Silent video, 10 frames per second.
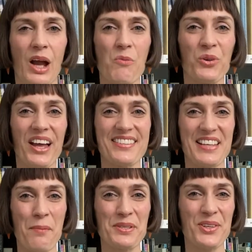Well, that's
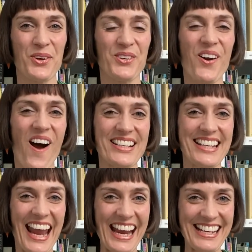episode
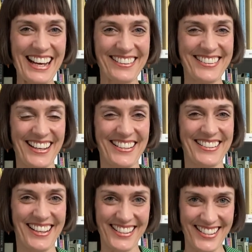19 done
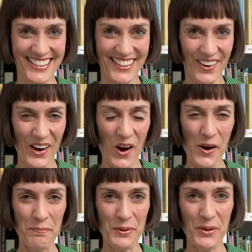and dusted. I
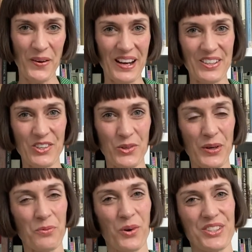hope you
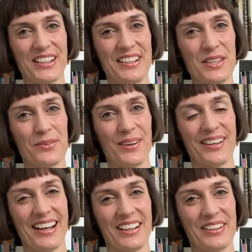enjoyed watching this
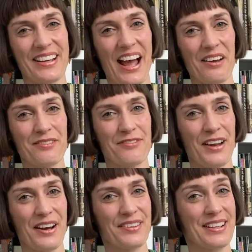one and have
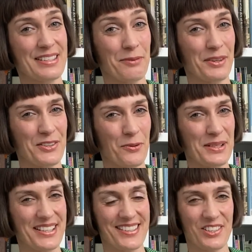found some of the
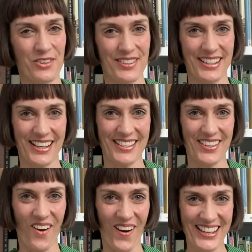topics as interesting as
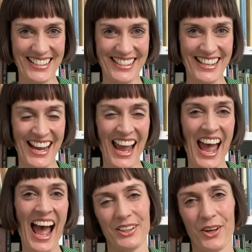I did.
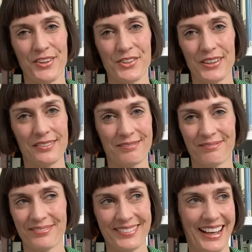You know the drill.
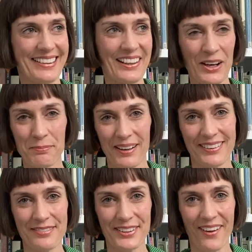Hit that like button
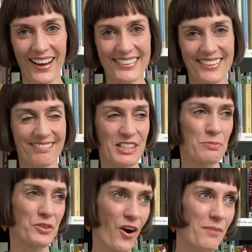if you liked it.
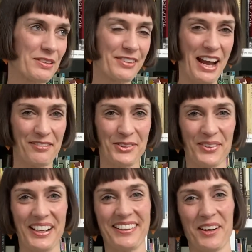Subscribe if you haven't
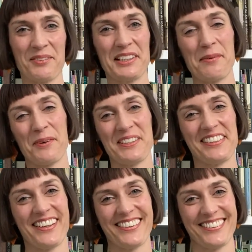already. I really
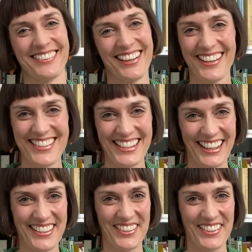appreciate it. See you next